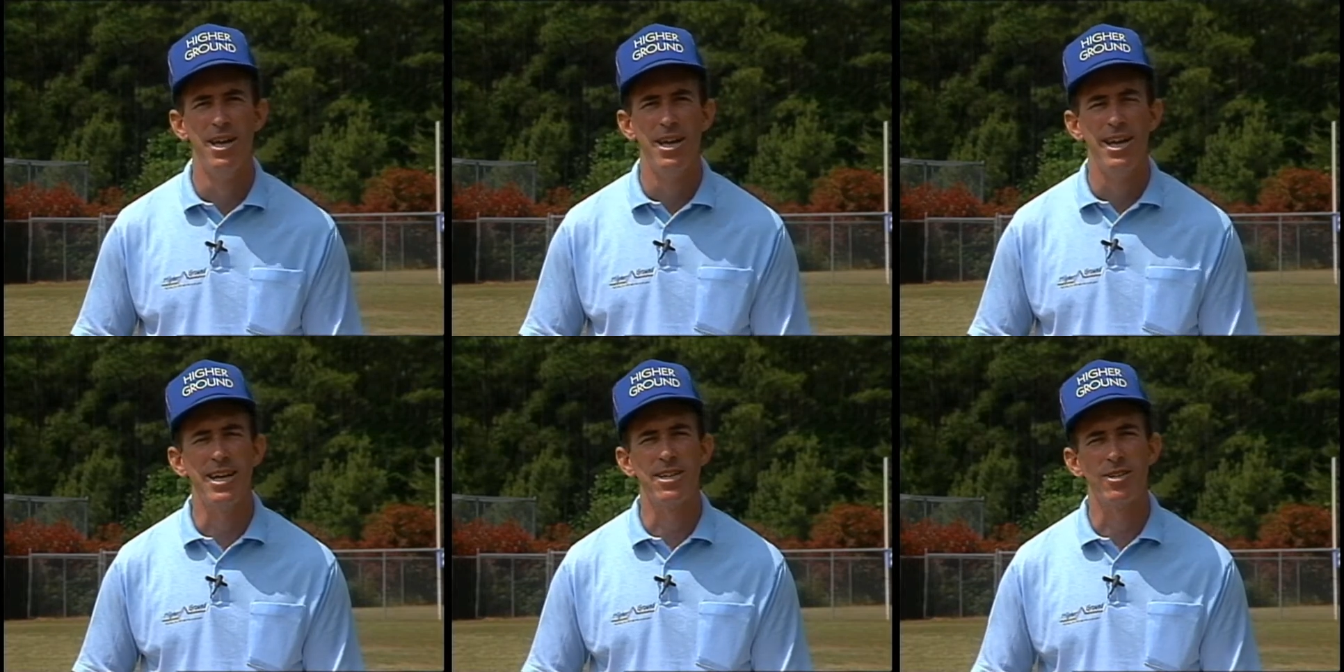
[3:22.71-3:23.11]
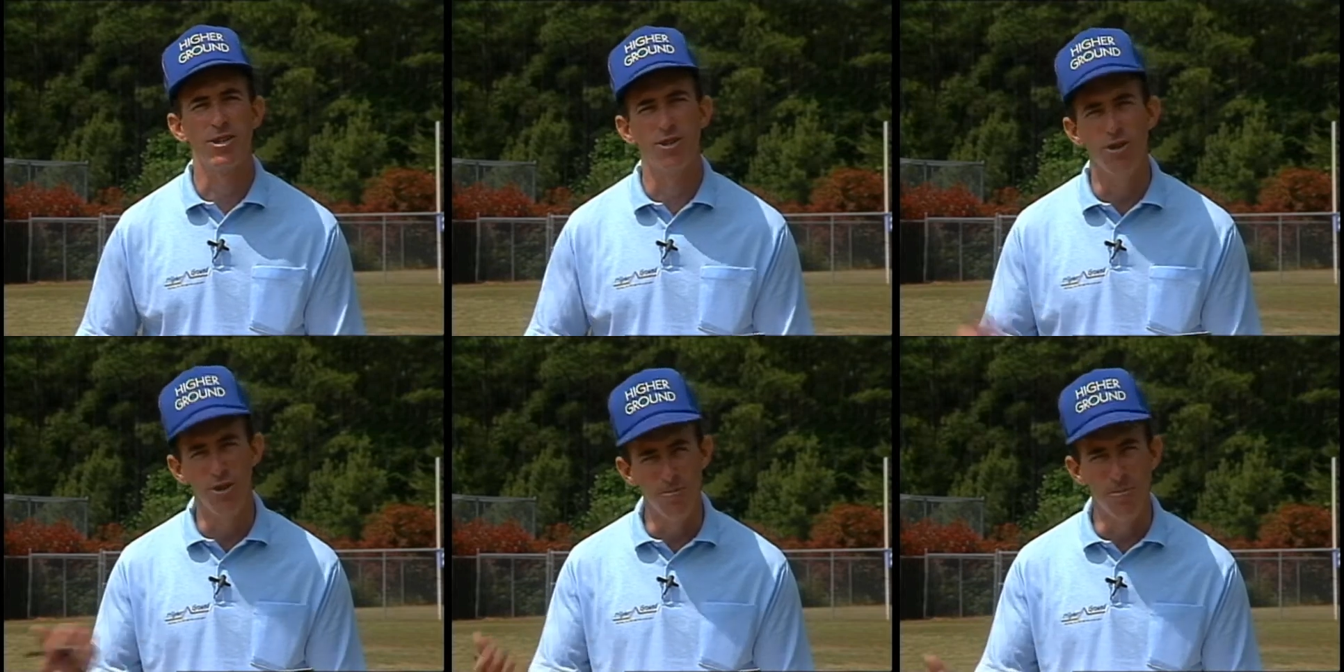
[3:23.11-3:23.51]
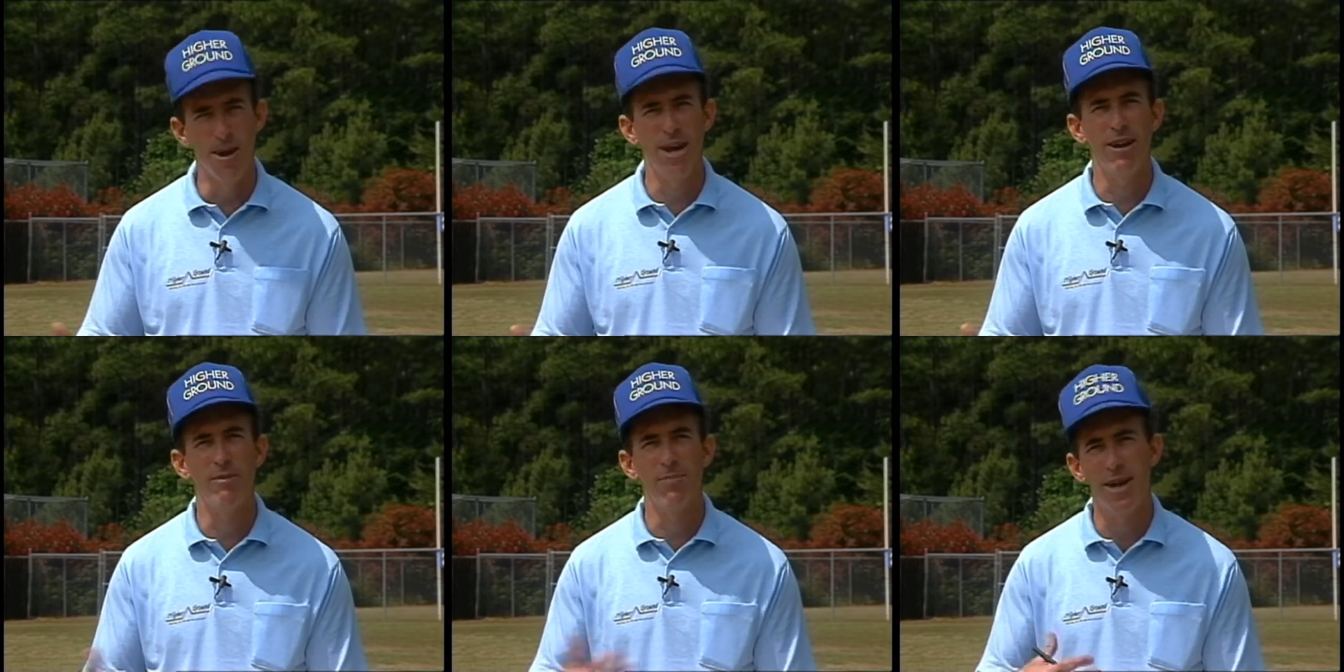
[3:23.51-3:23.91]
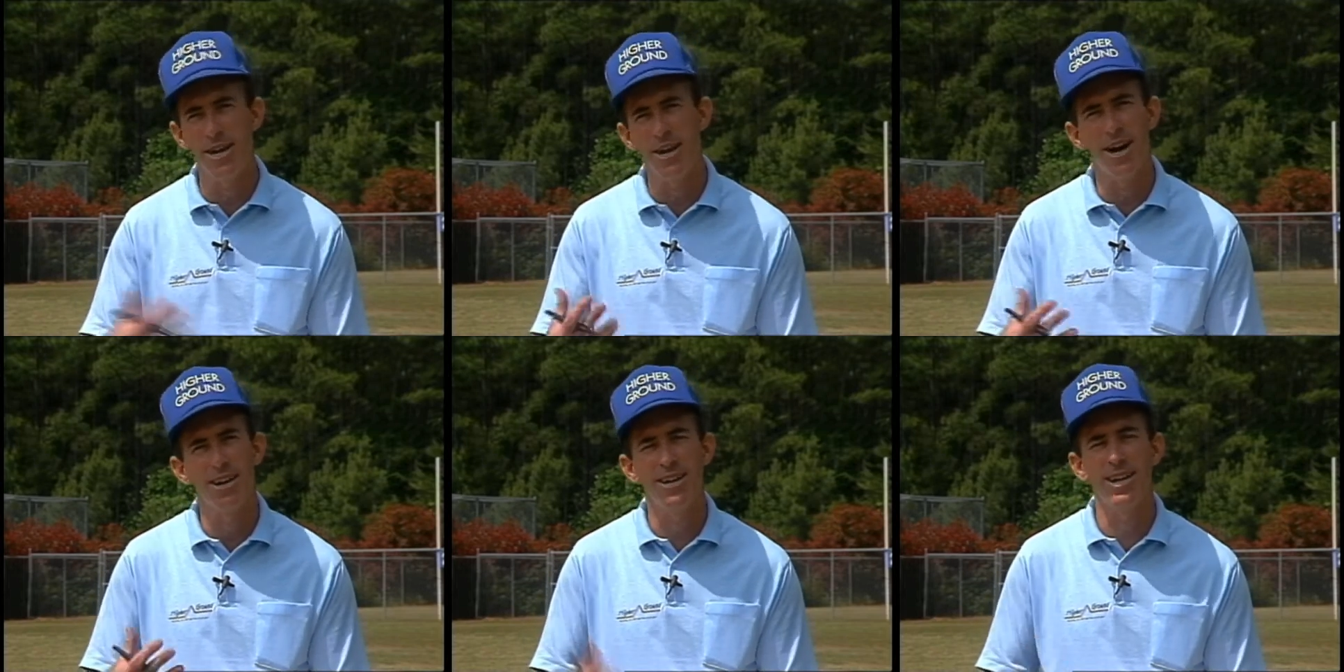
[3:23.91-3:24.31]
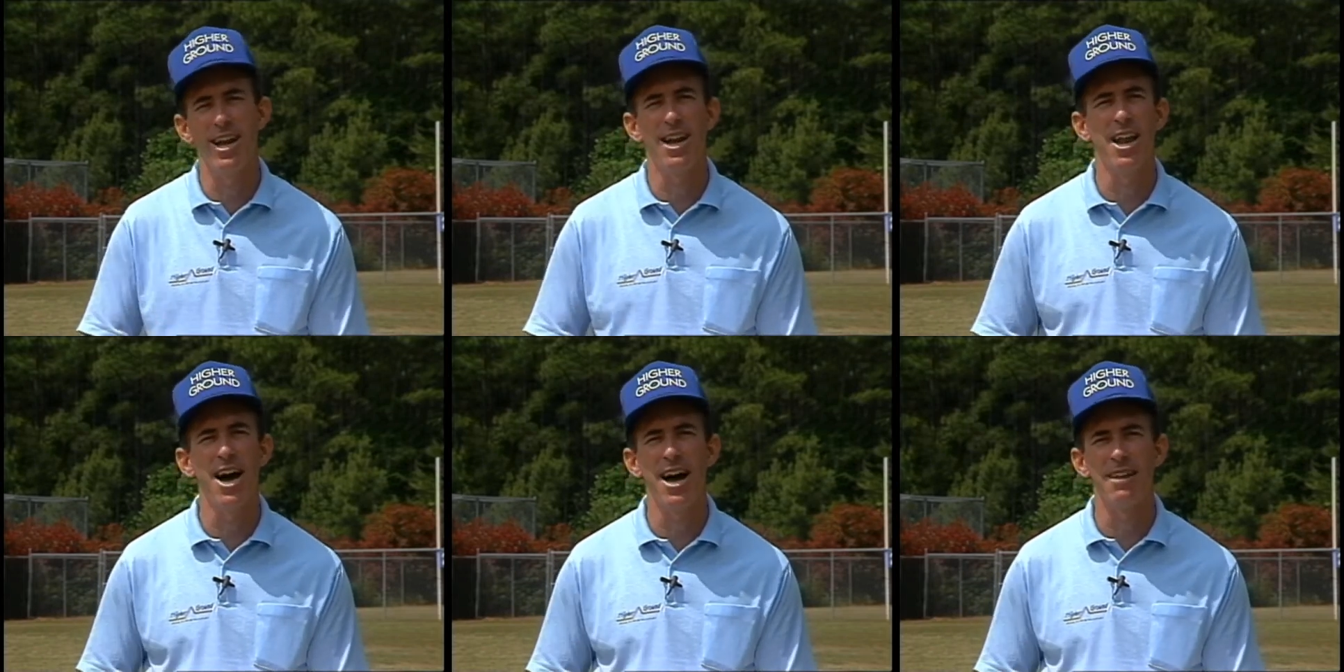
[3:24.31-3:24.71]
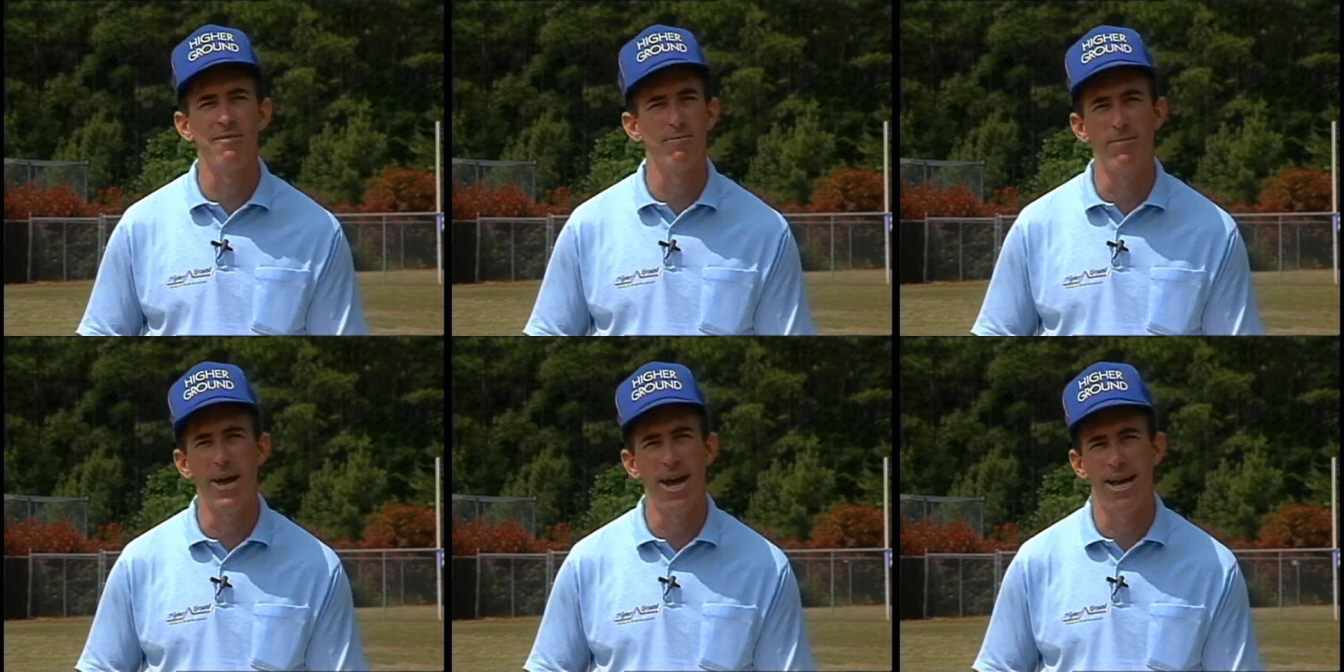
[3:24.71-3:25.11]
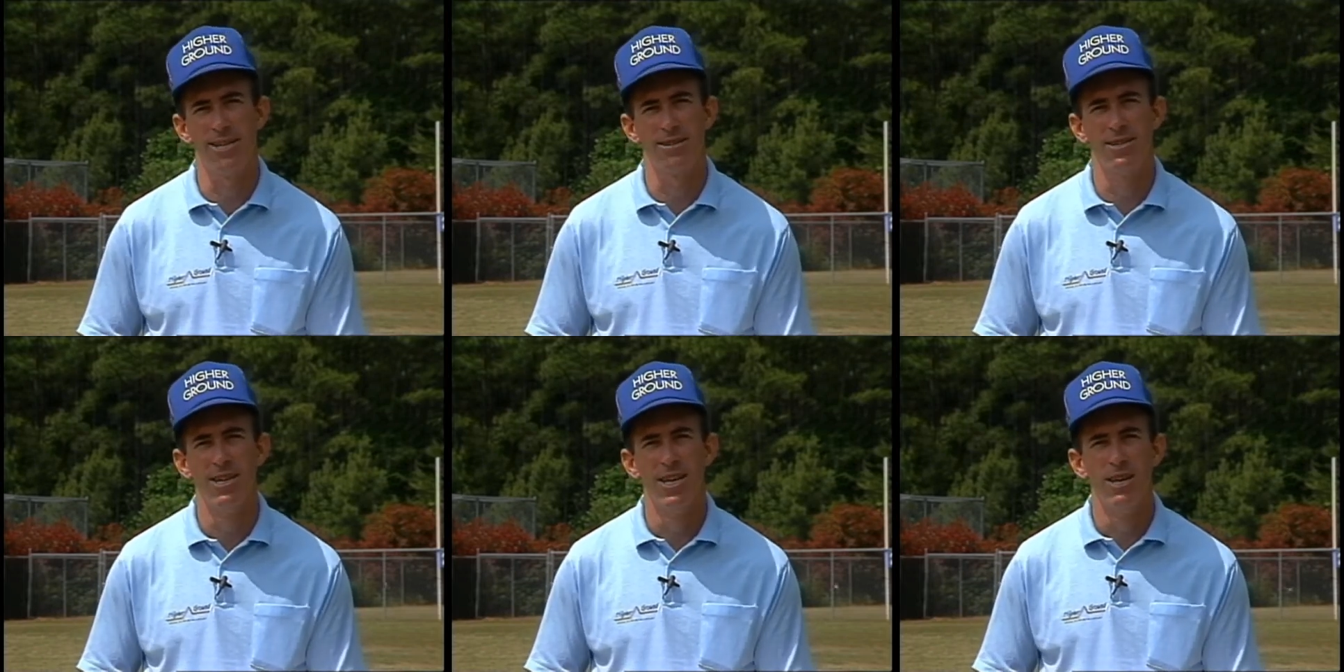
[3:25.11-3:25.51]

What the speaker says: And you may or may not need a lot of bats,